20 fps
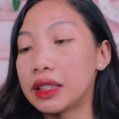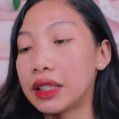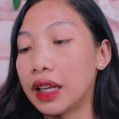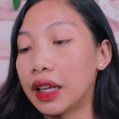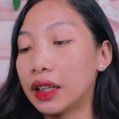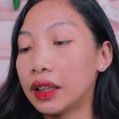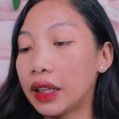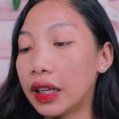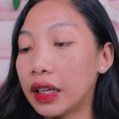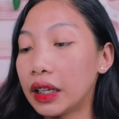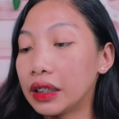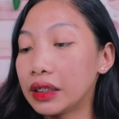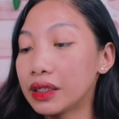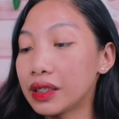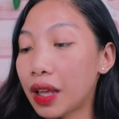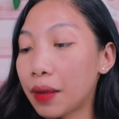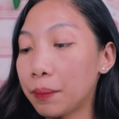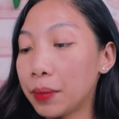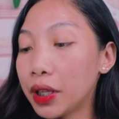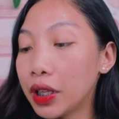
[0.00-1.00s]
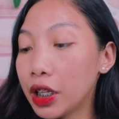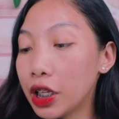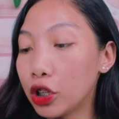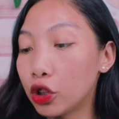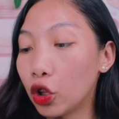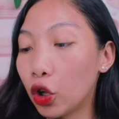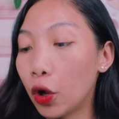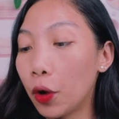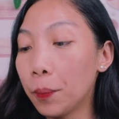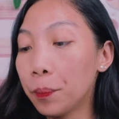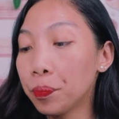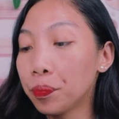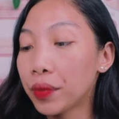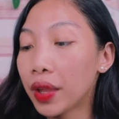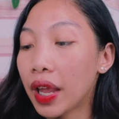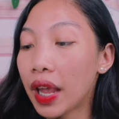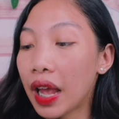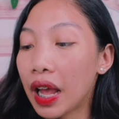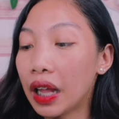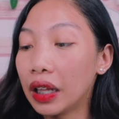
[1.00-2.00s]
set. And ang sabi dito,
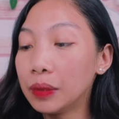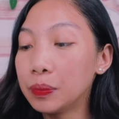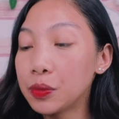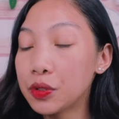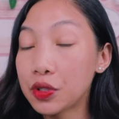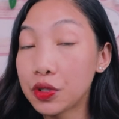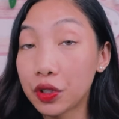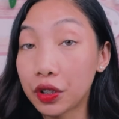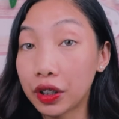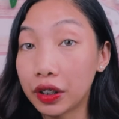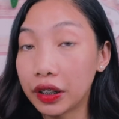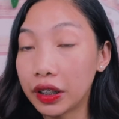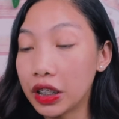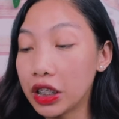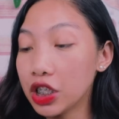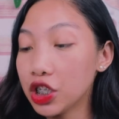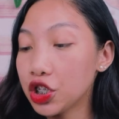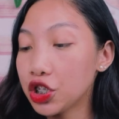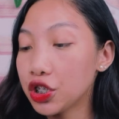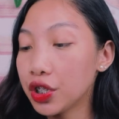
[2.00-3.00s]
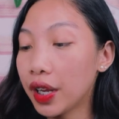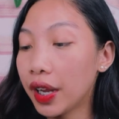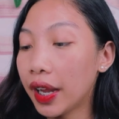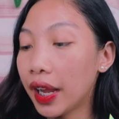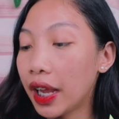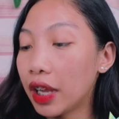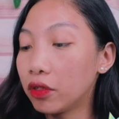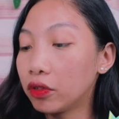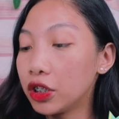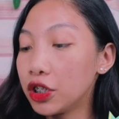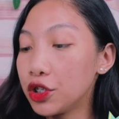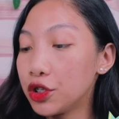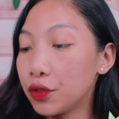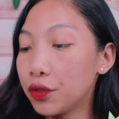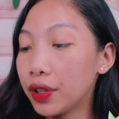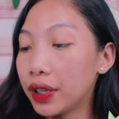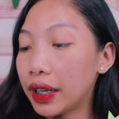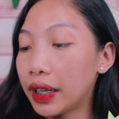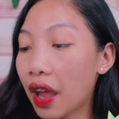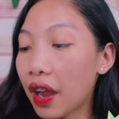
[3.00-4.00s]
helps nourish and
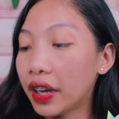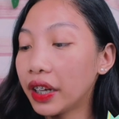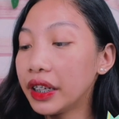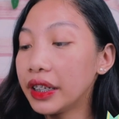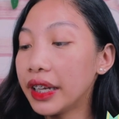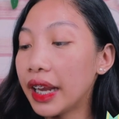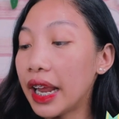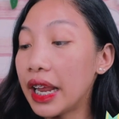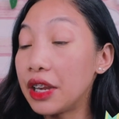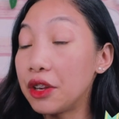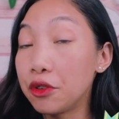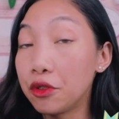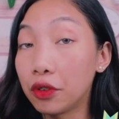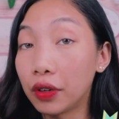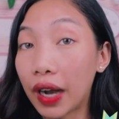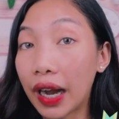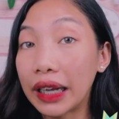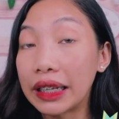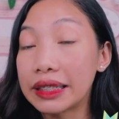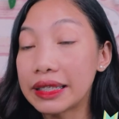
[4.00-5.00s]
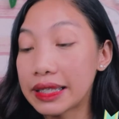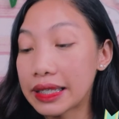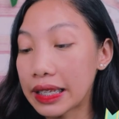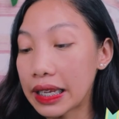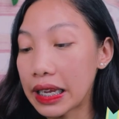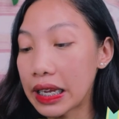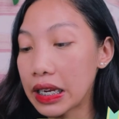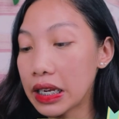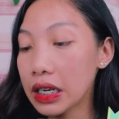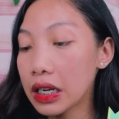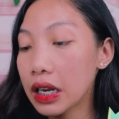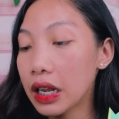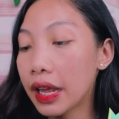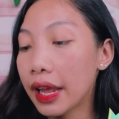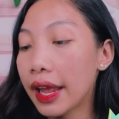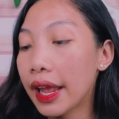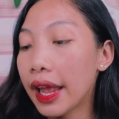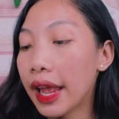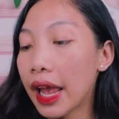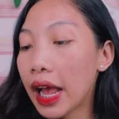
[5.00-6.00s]
rejuvenate tired and dry skin.
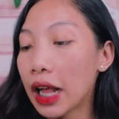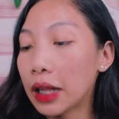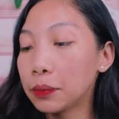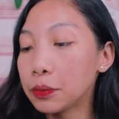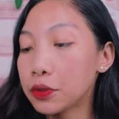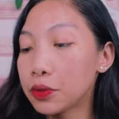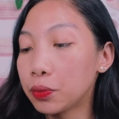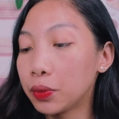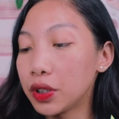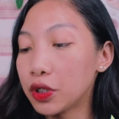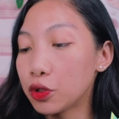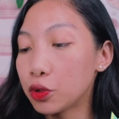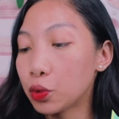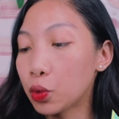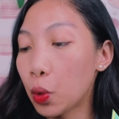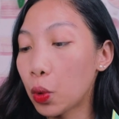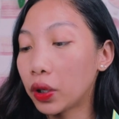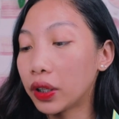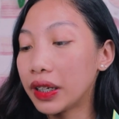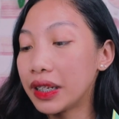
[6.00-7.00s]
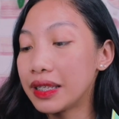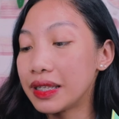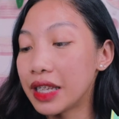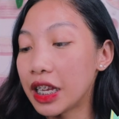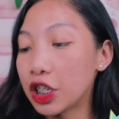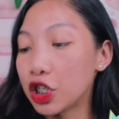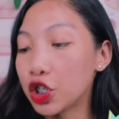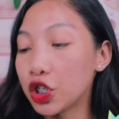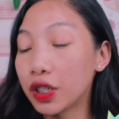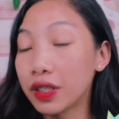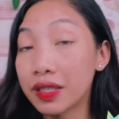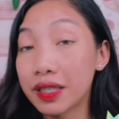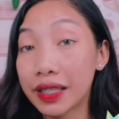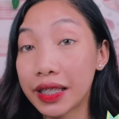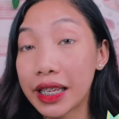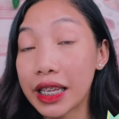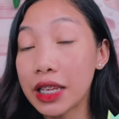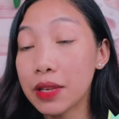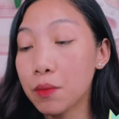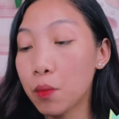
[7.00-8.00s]
Helps restore essential
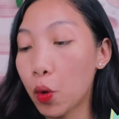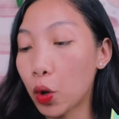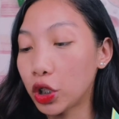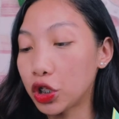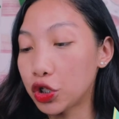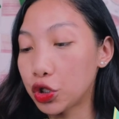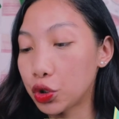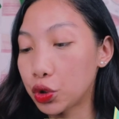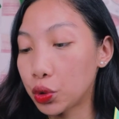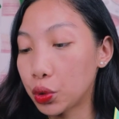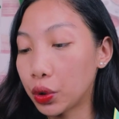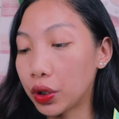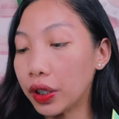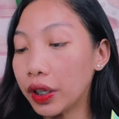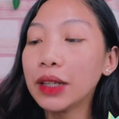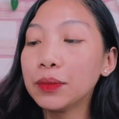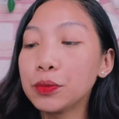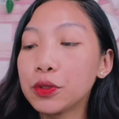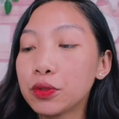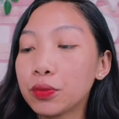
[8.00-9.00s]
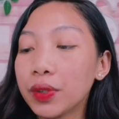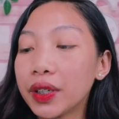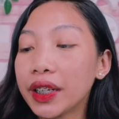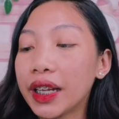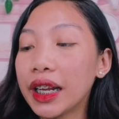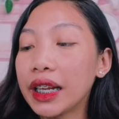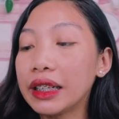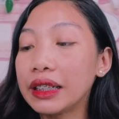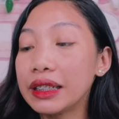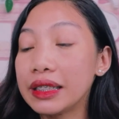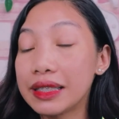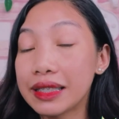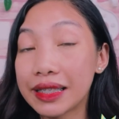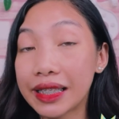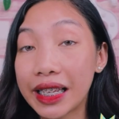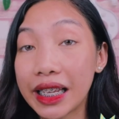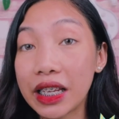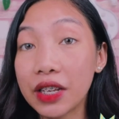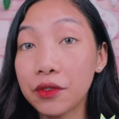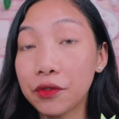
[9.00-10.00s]
skin moisture, helps regain
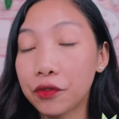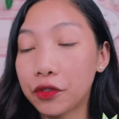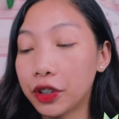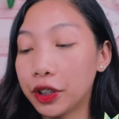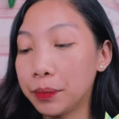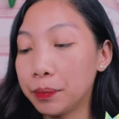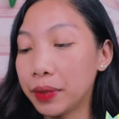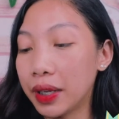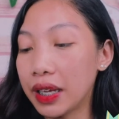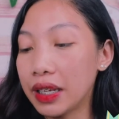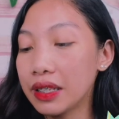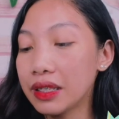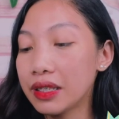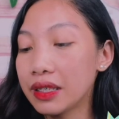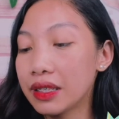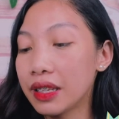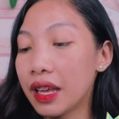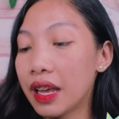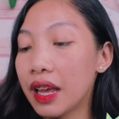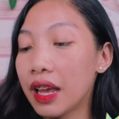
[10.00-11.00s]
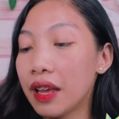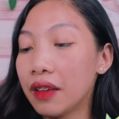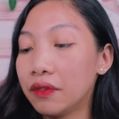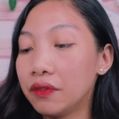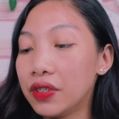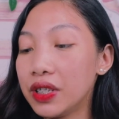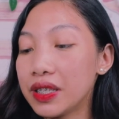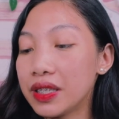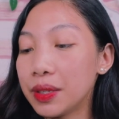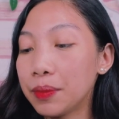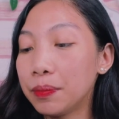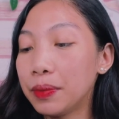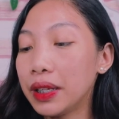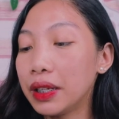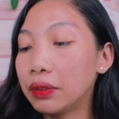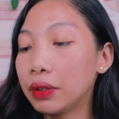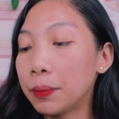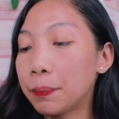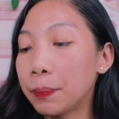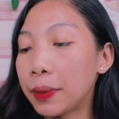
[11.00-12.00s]
skin firmness,
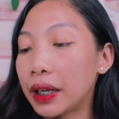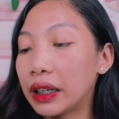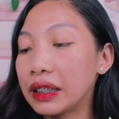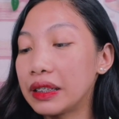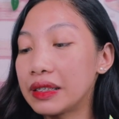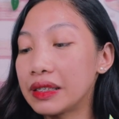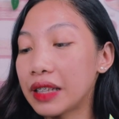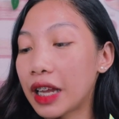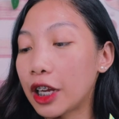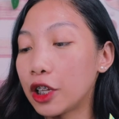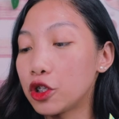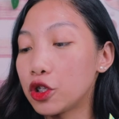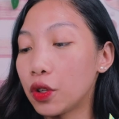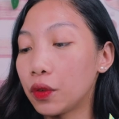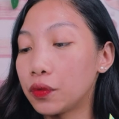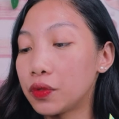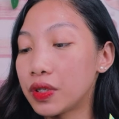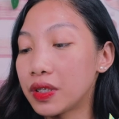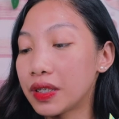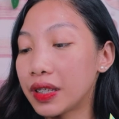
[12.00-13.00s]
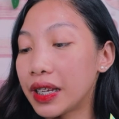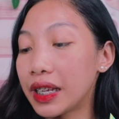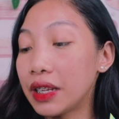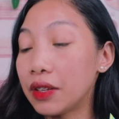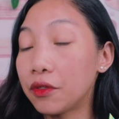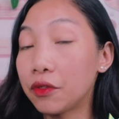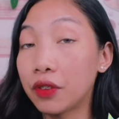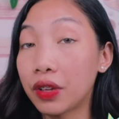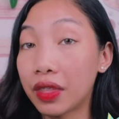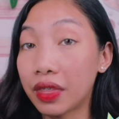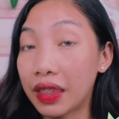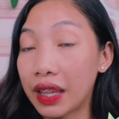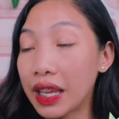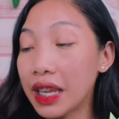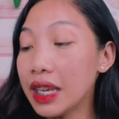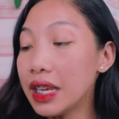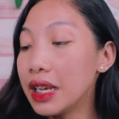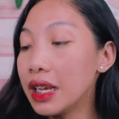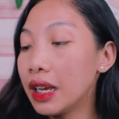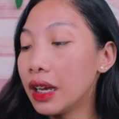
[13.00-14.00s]
visibly repairs signs of skin
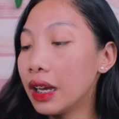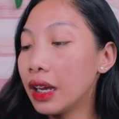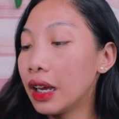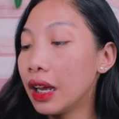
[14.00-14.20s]
fatigue,